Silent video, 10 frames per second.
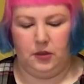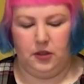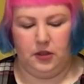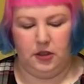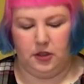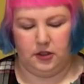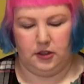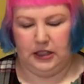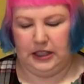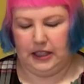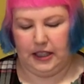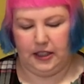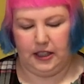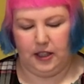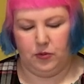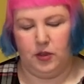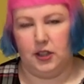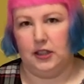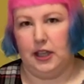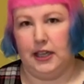you know, and it can
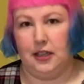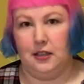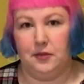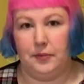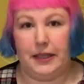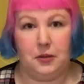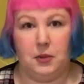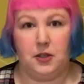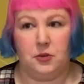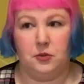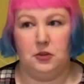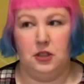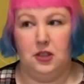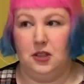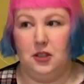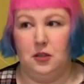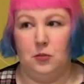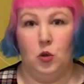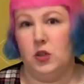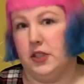really like make a puzzle
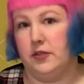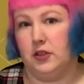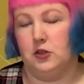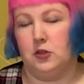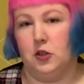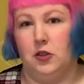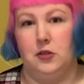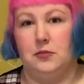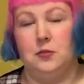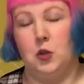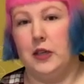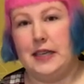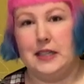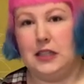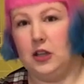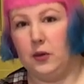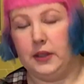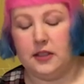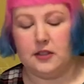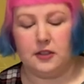more difficult or more
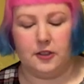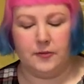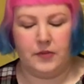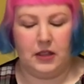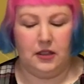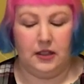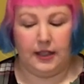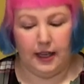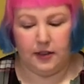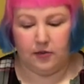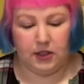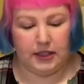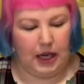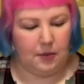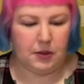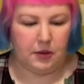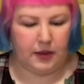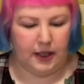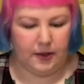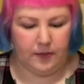easygoing. So yeah, really happy with
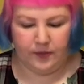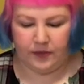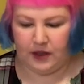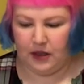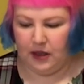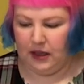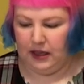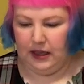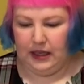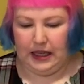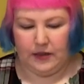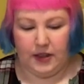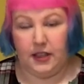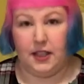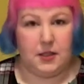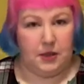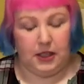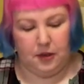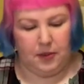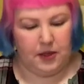that. And then yeah,
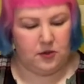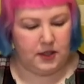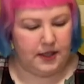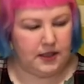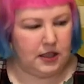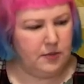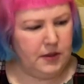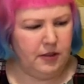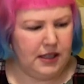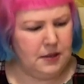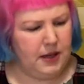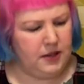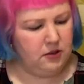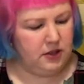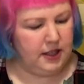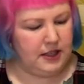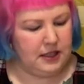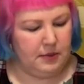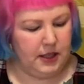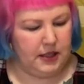speaking of puzzle dust, there is puzzle
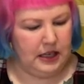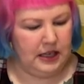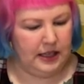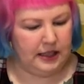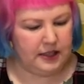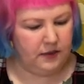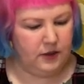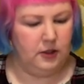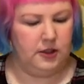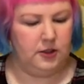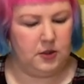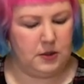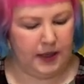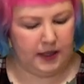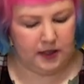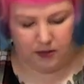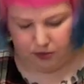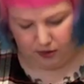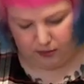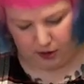dust, but, and there's a few little specks, and
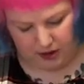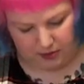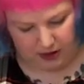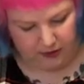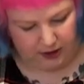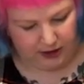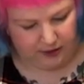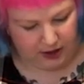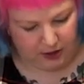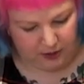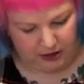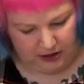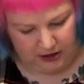possibly if I lift up